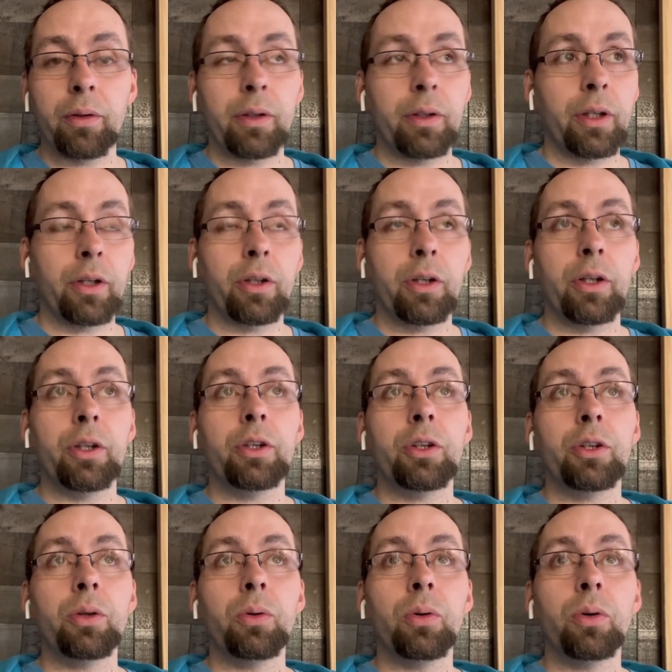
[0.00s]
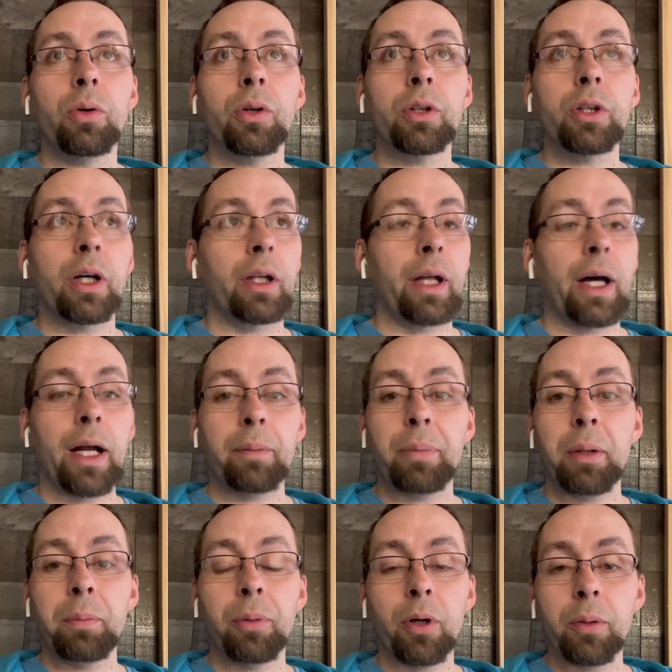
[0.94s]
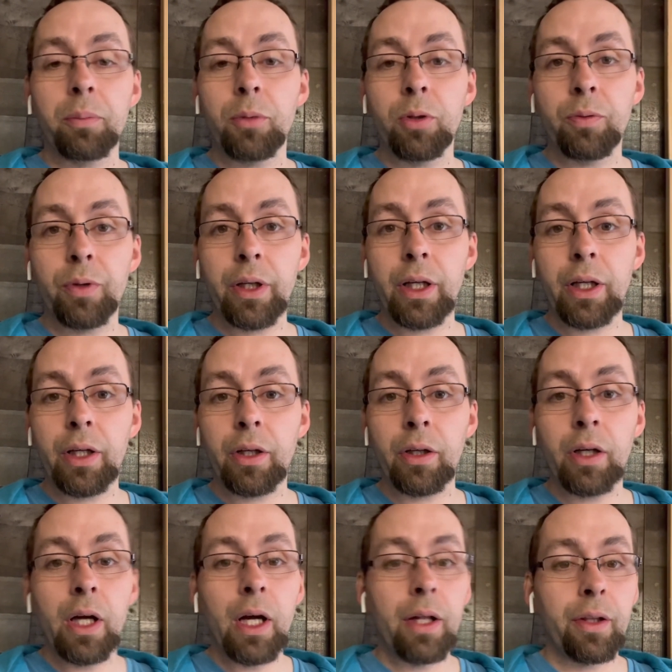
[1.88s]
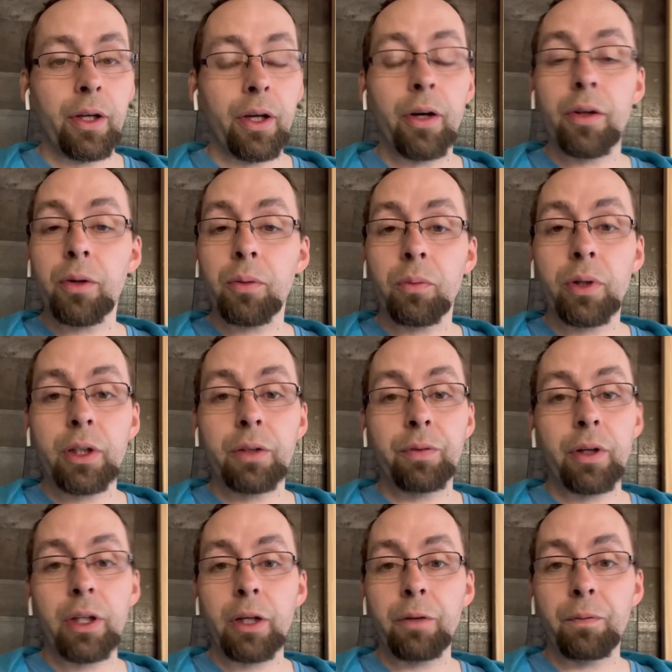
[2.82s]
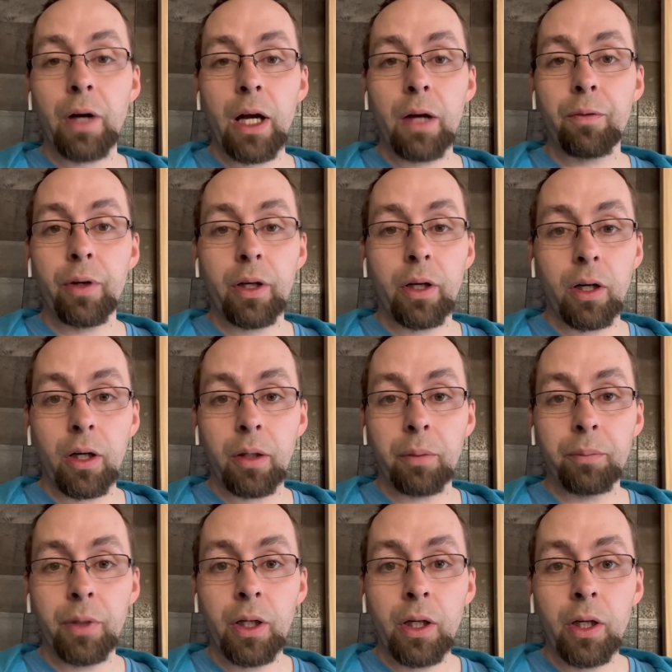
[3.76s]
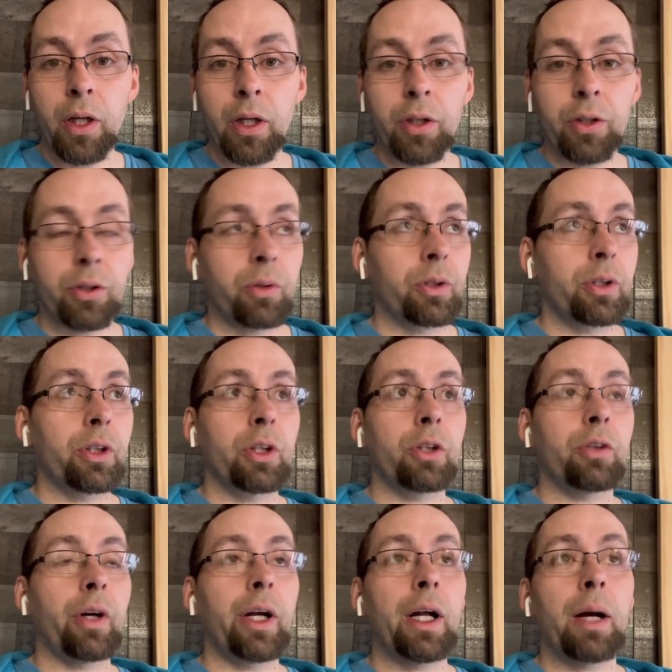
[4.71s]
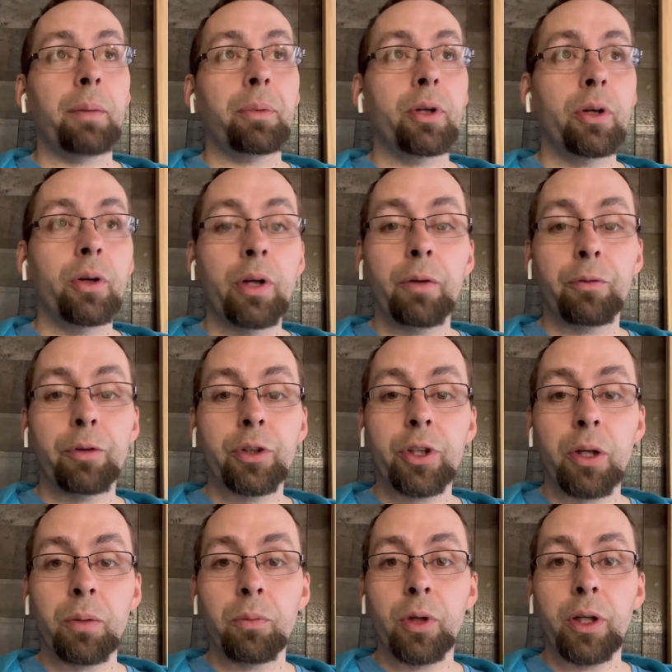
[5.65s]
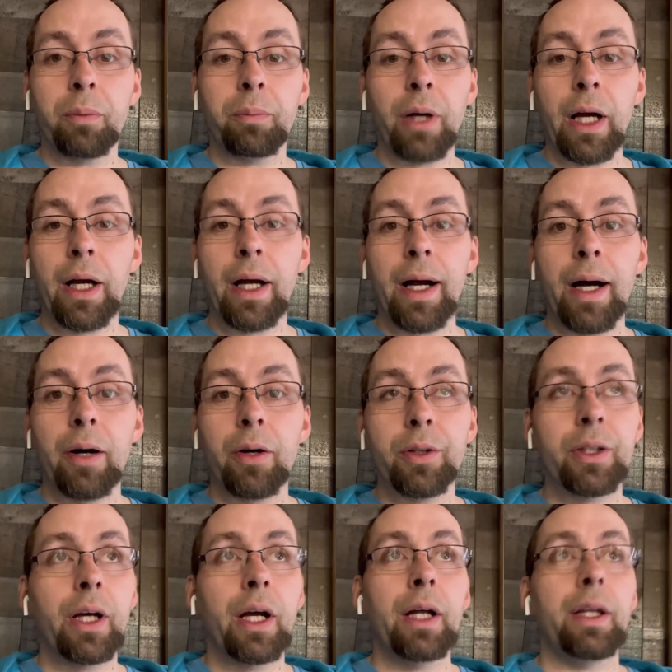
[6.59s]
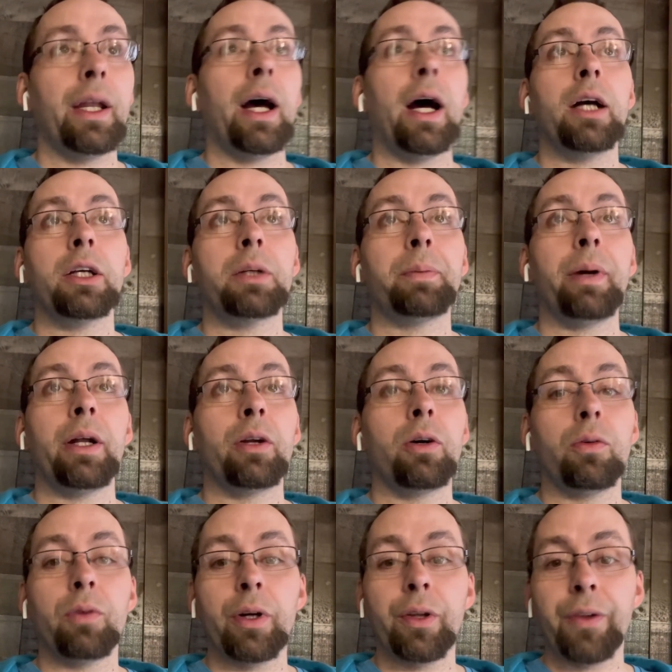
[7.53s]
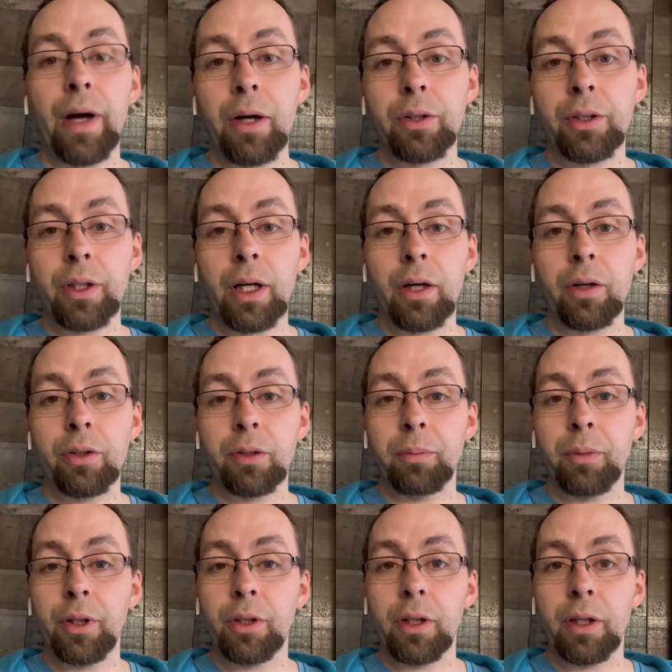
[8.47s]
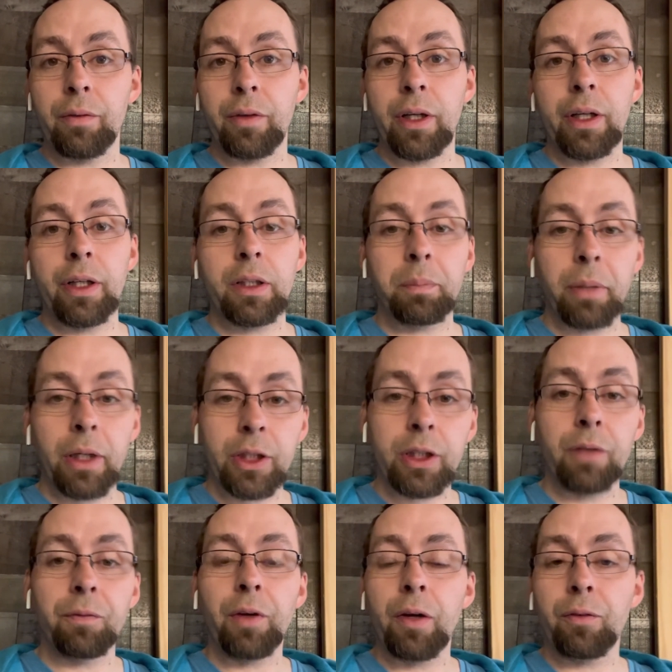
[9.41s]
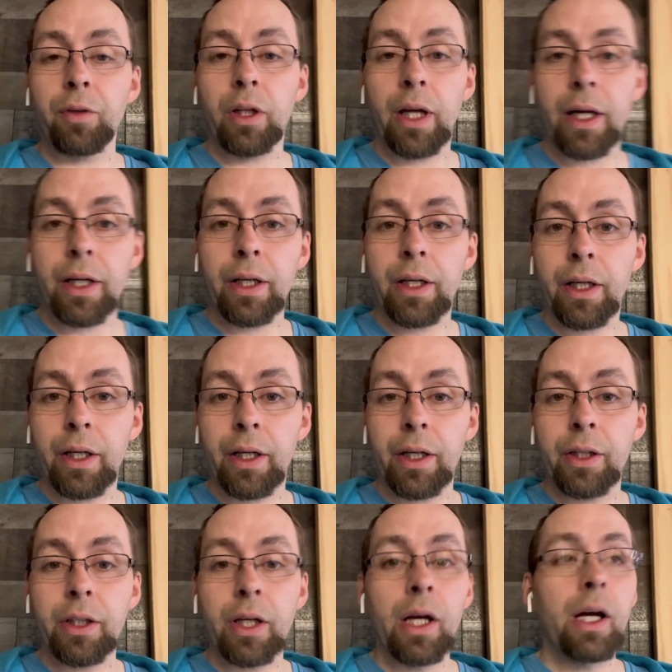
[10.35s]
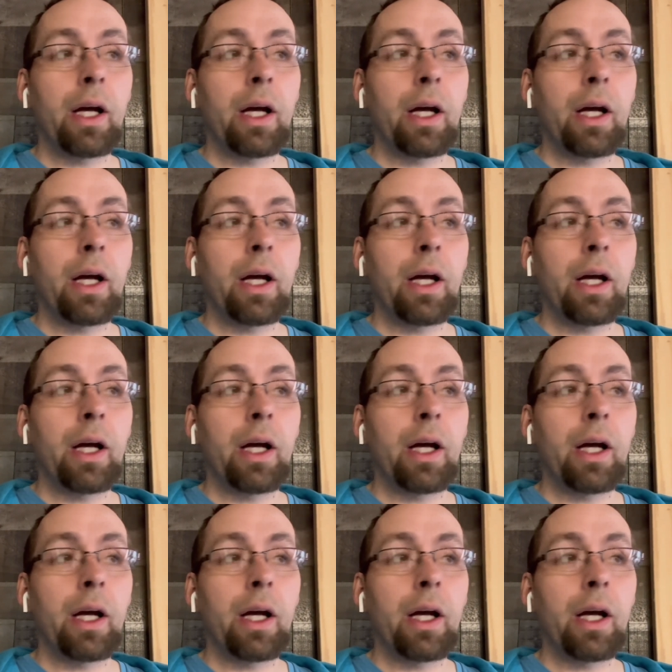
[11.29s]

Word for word: They're good schools. A lot of people are moving here. The other one's 55 and up. So this is a great opportunity for someone to buy a house and not spend over a $1,000 a month living it, especially if you have a lot of kids.